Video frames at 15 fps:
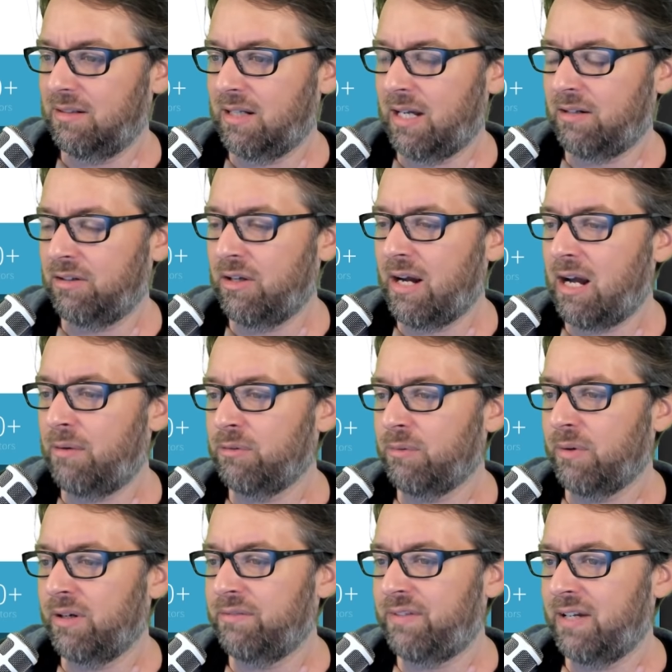I don't know how I would
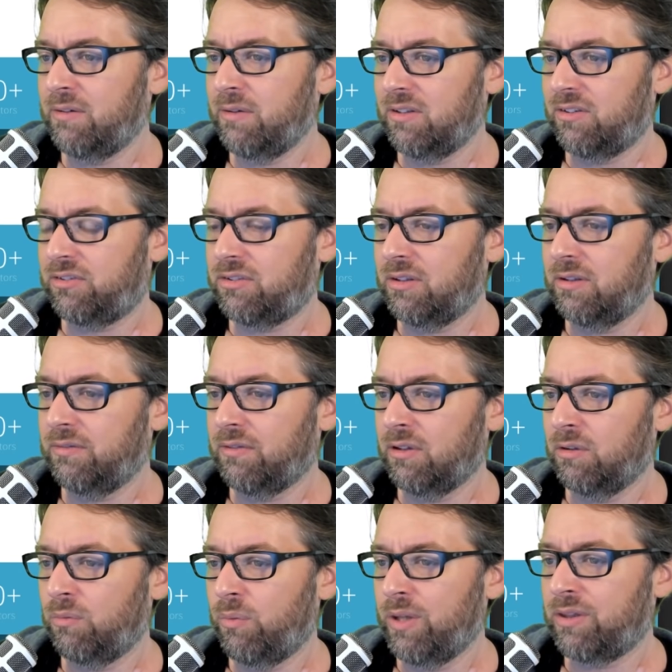run a Vagrant
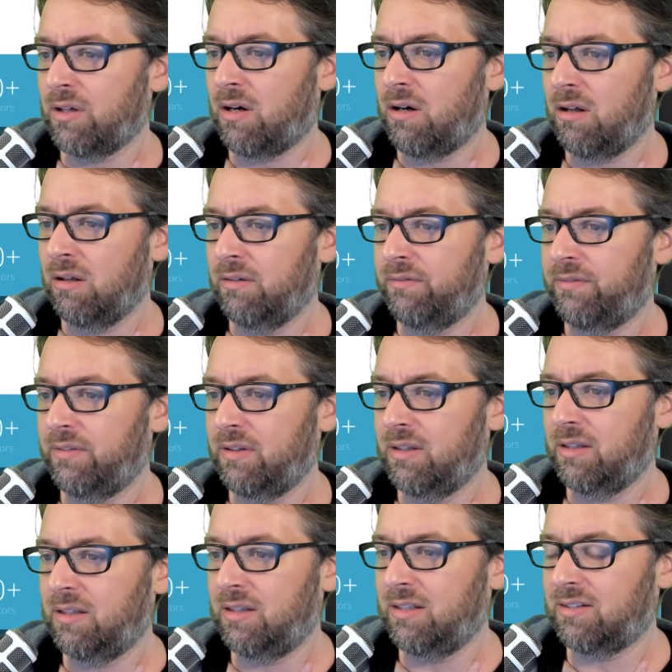server with all of
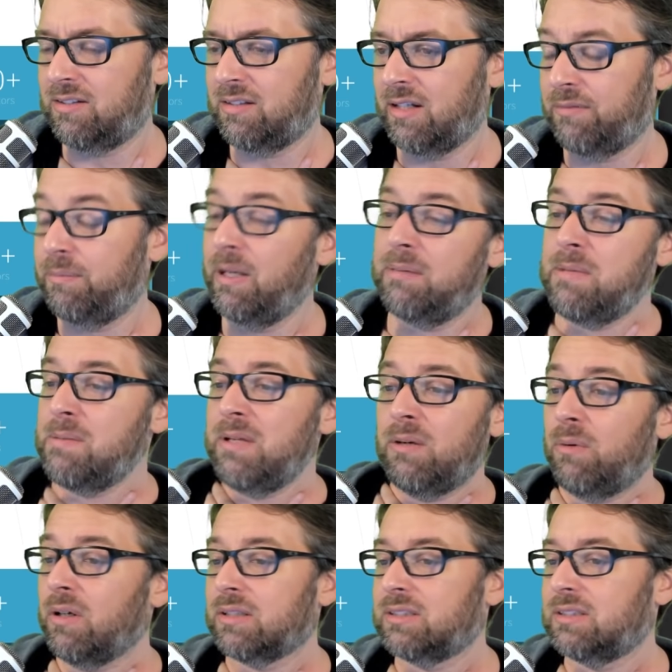the stuff. But maybe it
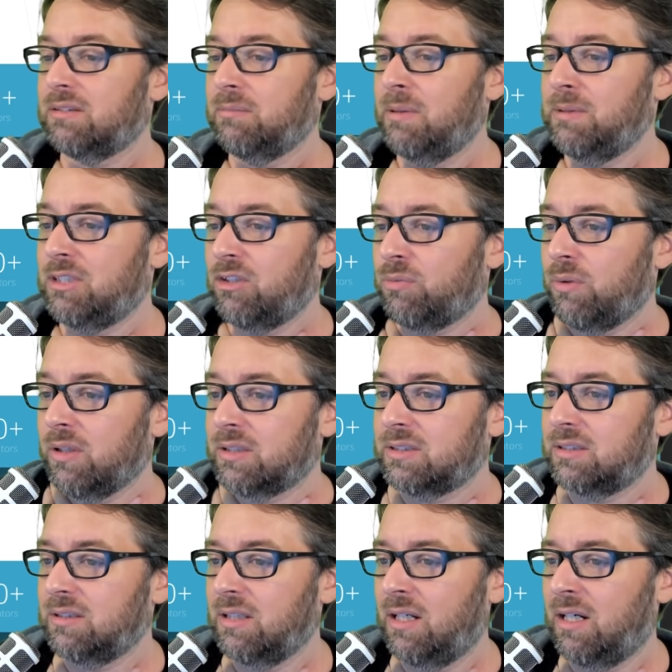works. Maybe it just works.